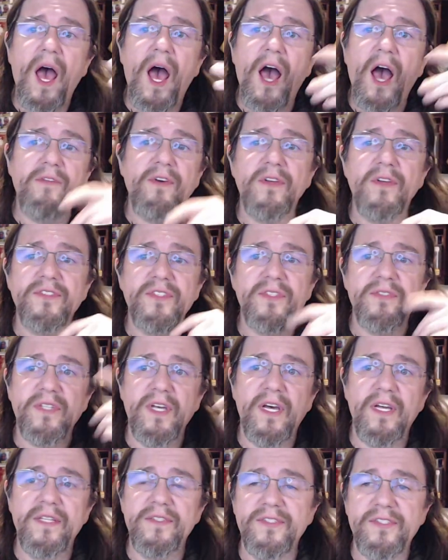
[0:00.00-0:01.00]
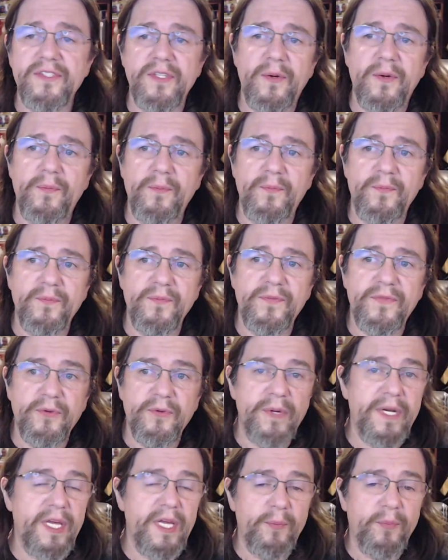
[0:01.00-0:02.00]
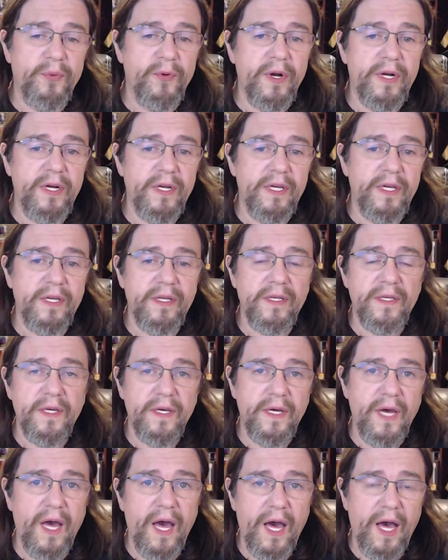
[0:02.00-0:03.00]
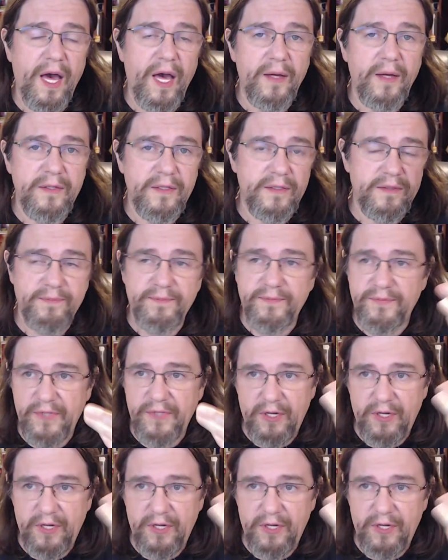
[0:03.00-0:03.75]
I've also done some 3D printing, or,